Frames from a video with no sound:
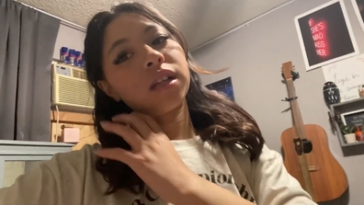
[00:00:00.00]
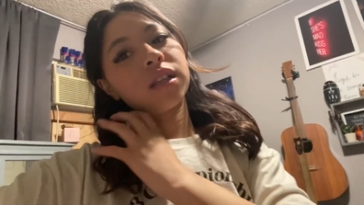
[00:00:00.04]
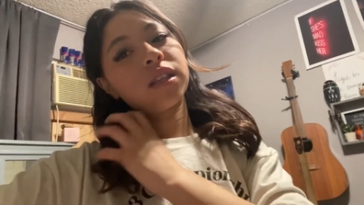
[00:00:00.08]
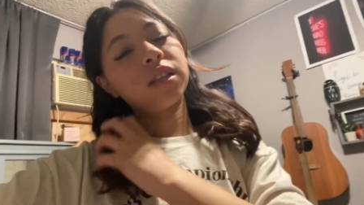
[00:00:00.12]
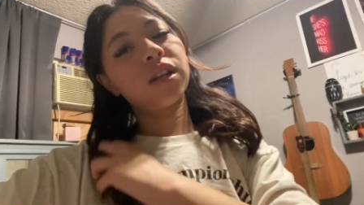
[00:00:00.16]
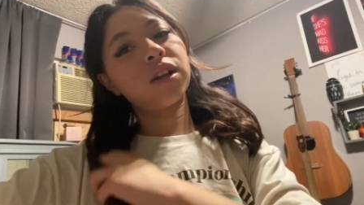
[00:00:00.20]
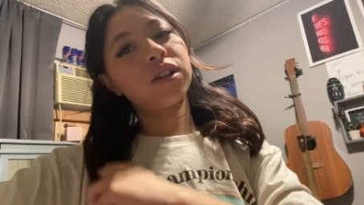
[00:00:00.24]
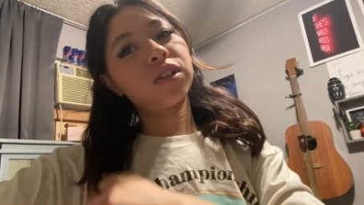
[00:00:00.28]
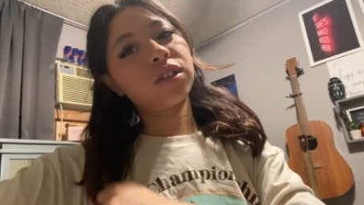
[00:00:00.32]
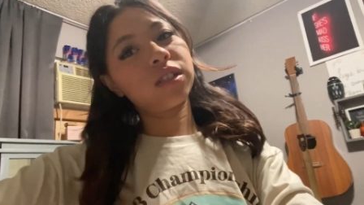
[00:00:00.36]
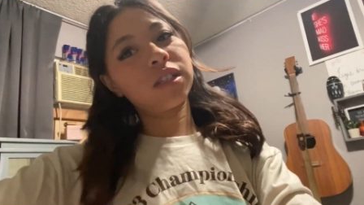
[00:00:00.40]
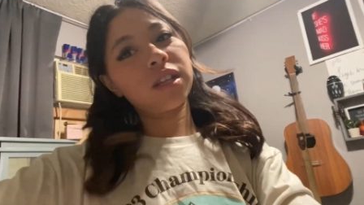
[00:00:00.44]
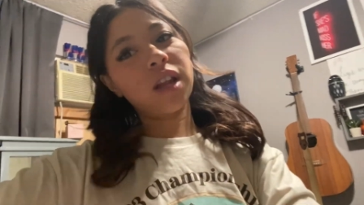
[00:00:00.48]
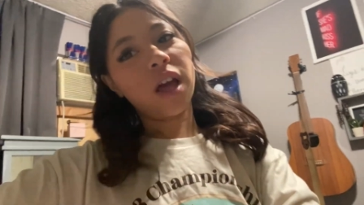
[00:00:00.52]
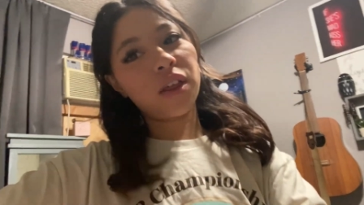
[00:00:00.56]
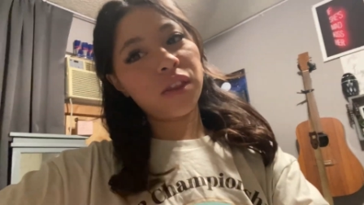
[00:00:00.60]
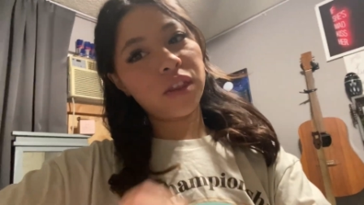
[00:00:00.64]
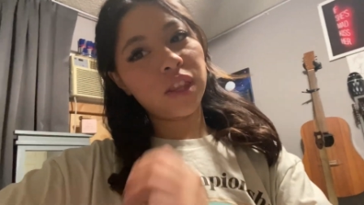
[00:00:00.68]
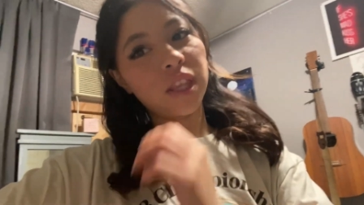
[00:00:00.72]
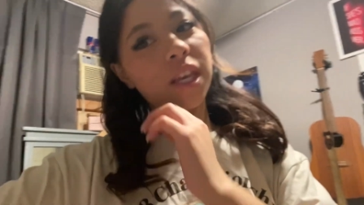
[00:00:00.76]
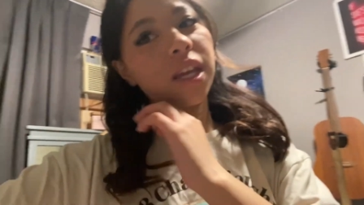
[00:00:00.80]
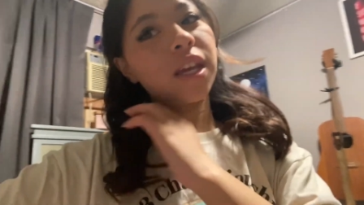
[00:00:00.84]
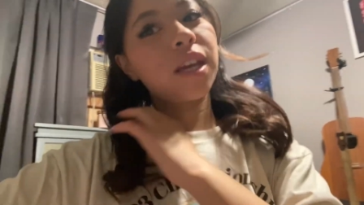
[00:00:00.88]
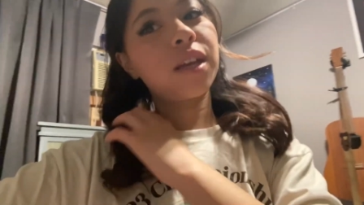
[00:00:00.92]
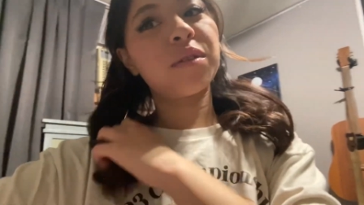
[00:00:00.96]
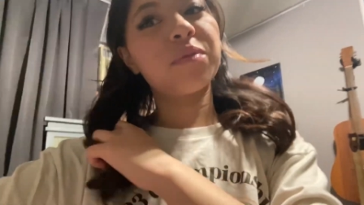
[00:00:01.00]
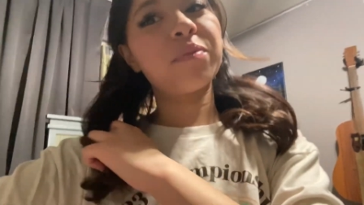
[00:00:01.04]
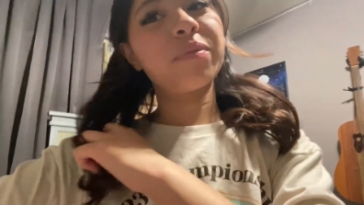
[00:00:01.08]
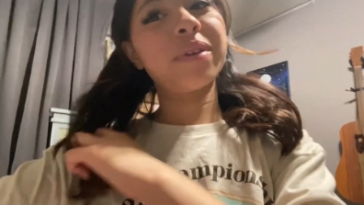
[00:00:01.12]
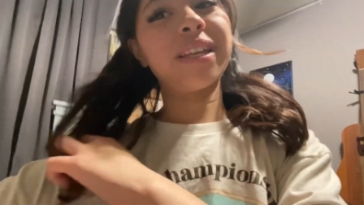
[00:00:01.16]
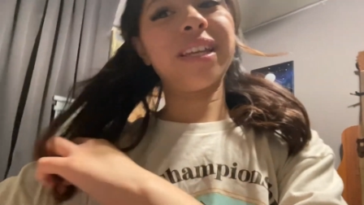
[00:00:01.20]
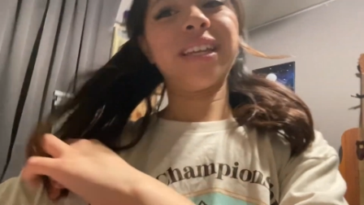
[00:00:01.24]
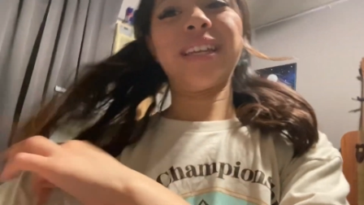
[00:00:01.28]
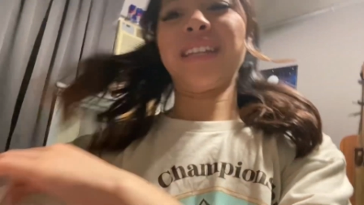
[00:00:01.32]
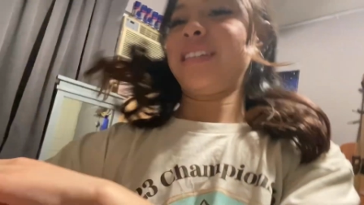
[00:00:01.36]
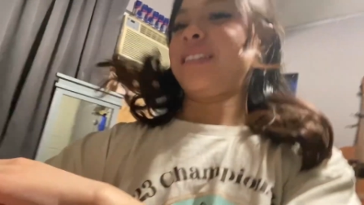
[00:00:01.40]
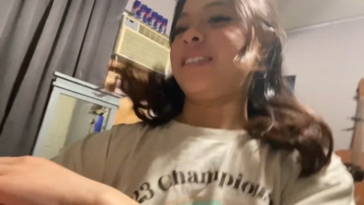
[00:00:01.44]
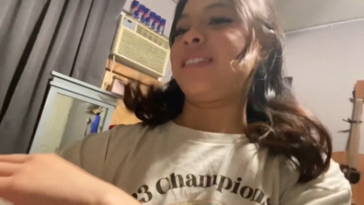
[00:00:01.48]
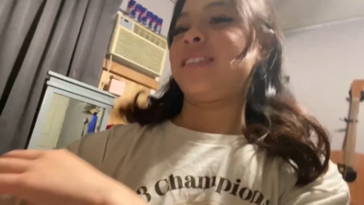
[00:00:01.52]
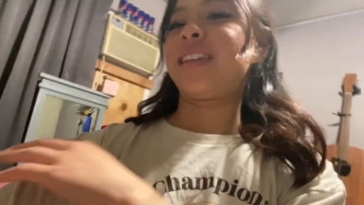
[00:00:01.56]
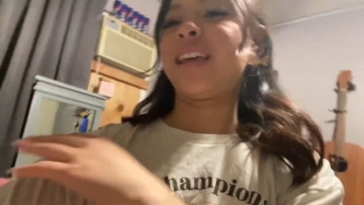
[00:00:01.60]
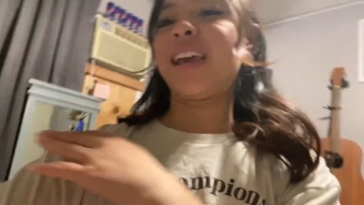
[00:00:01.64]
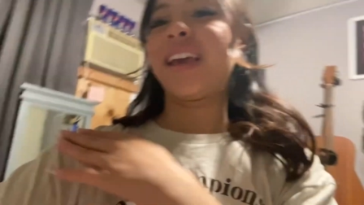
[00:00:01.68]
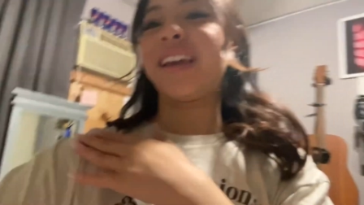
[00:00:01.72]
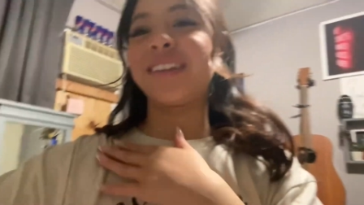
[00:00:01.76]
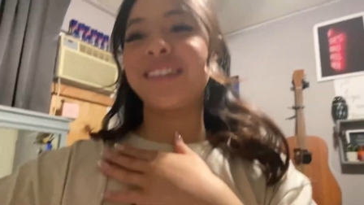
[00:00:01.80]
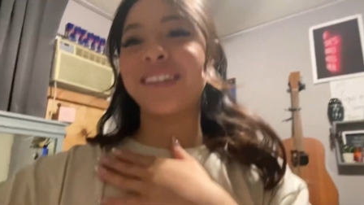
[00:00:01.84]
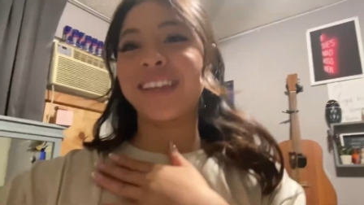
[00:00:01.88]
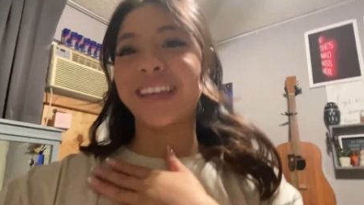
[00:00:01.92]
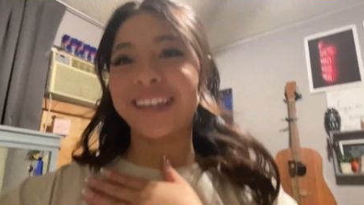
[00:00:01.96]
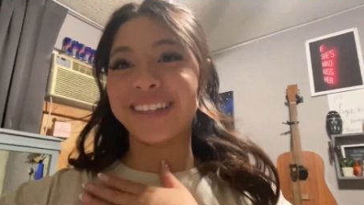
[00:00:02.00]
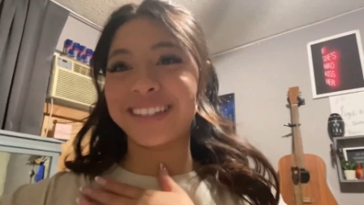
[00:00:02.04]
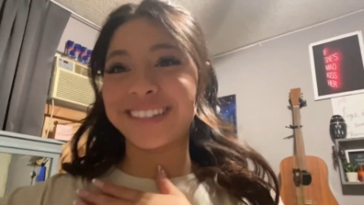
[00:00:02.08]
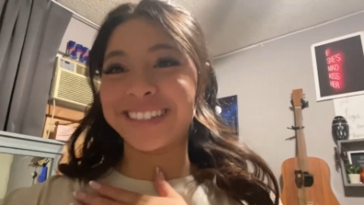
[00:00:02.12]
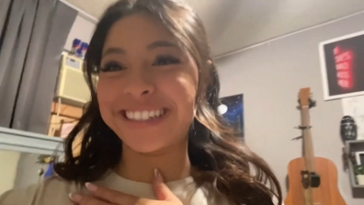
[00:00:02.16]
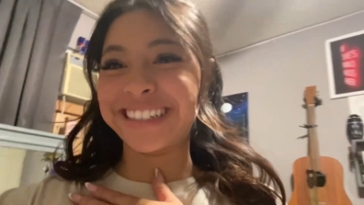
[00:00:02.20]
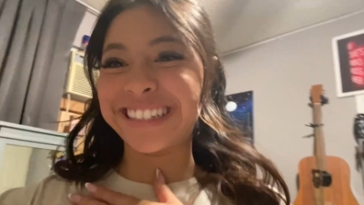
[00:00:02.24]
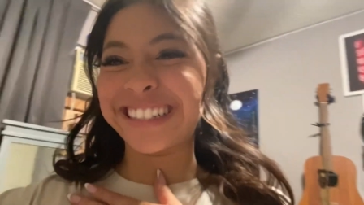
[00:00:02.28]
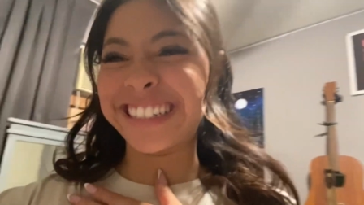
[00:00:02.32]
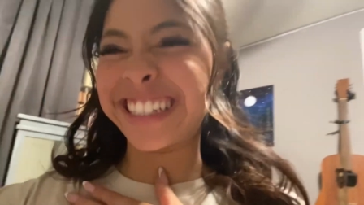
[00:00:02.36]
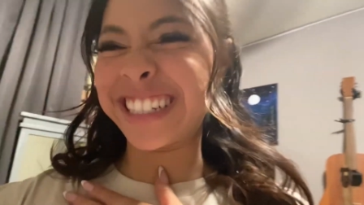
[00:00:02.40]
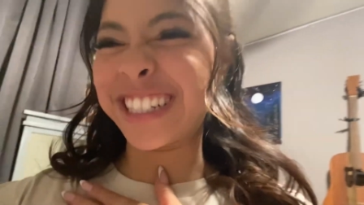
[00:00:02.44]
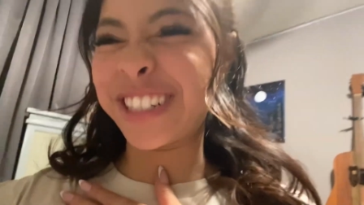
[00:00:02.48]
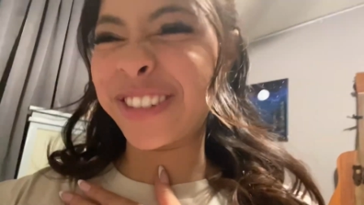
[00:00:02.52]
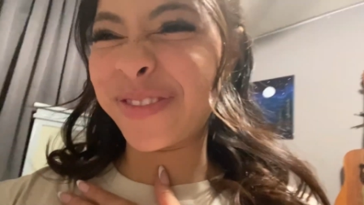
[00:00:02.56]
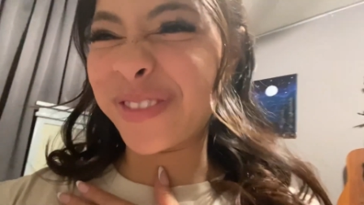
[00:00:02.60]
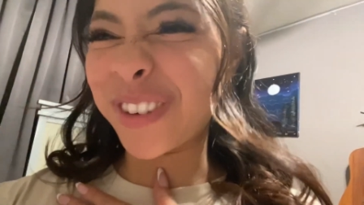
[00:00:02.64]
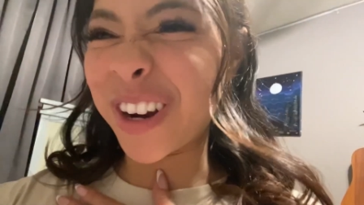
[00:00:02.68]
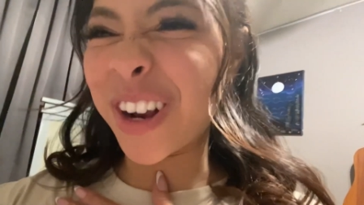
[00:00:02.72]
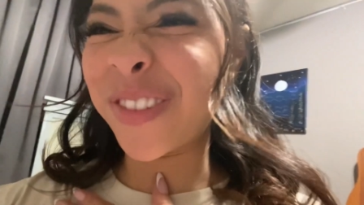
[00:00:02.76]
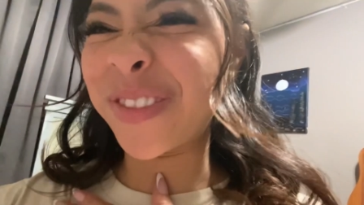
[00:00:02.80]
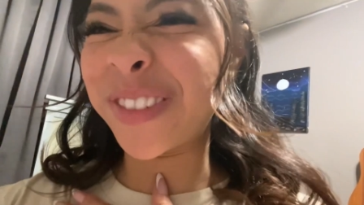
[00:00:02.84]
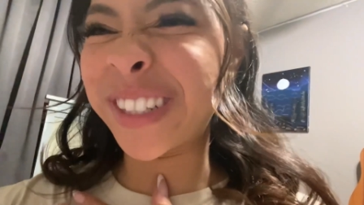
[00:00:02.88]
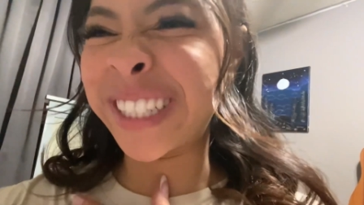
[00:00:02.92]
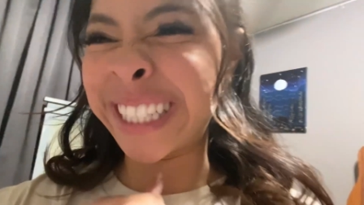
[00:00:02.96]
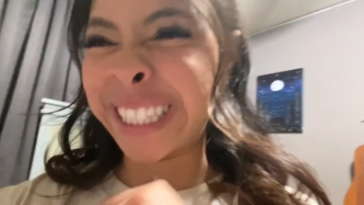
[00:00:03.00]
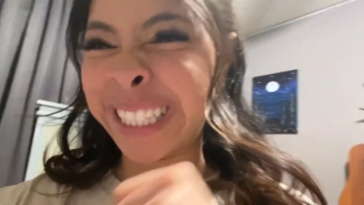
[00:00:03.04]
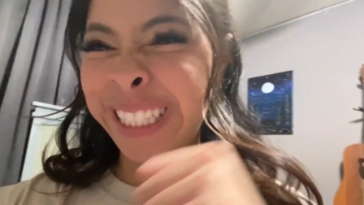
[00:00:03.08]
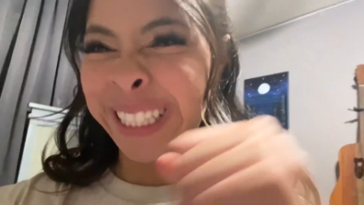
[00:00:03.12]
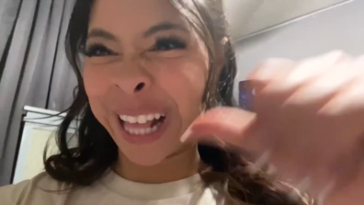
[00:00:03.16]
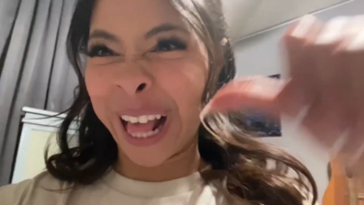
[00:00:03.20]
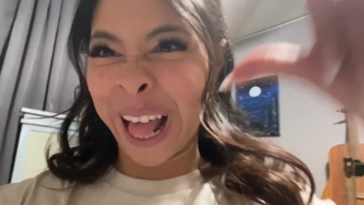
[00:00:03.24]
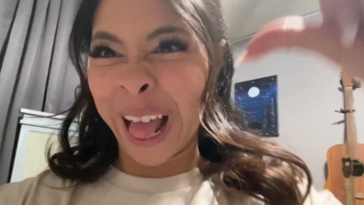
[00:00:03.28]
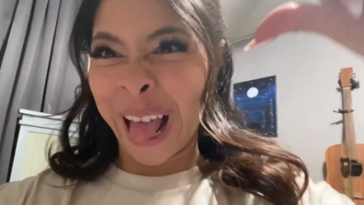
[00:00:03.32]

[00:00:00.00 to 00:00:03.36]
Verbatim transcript: there's nothing beating state. Like, prom was,